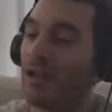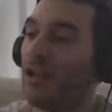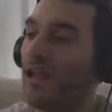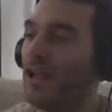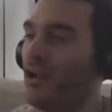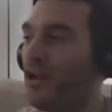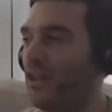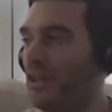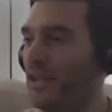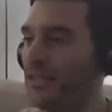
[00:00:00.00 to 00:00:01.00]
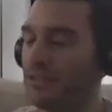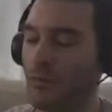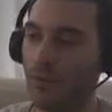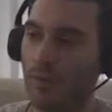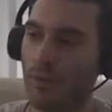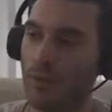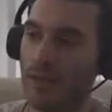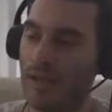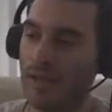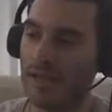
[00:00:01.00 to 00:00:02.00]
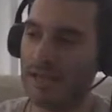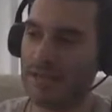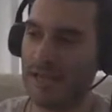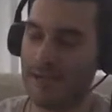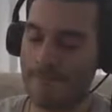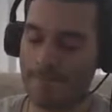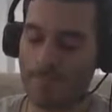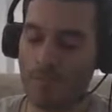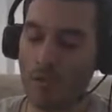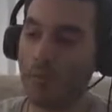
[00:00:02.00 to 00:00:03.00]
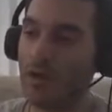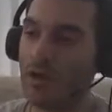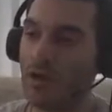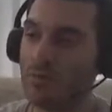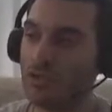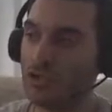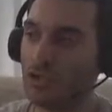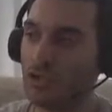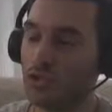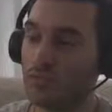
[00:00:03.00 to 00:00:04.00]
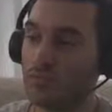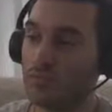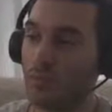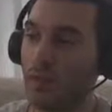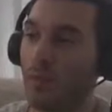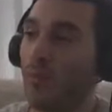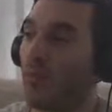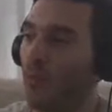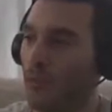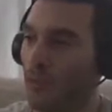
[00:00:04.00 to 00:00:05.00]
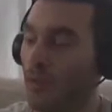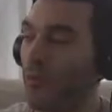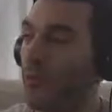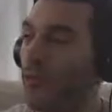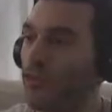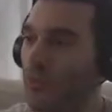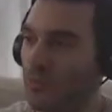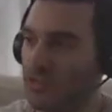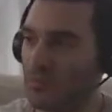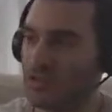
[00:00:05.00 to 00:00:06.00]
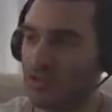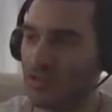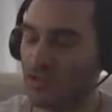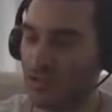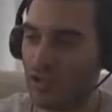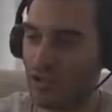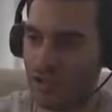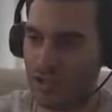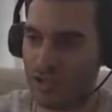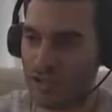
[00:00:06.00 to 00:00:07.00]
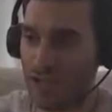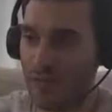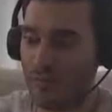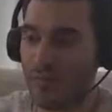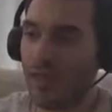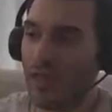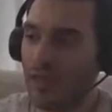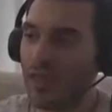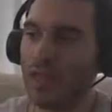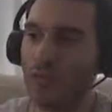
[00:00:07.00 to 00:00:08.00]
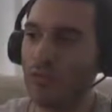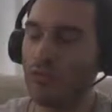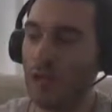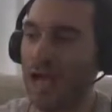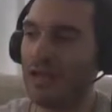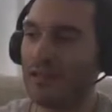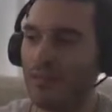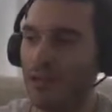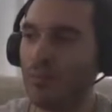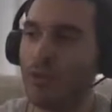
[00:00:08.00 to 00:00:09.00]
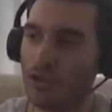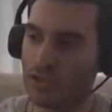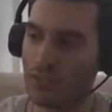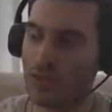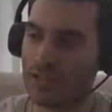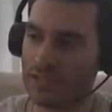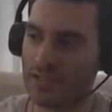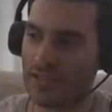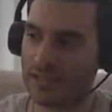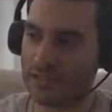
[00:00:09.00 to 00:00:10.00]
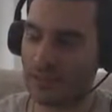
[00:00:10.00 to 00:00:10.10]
another thing is I want to point out is that when it comes to most Muslims in Indonesia, they don't actively push for these things.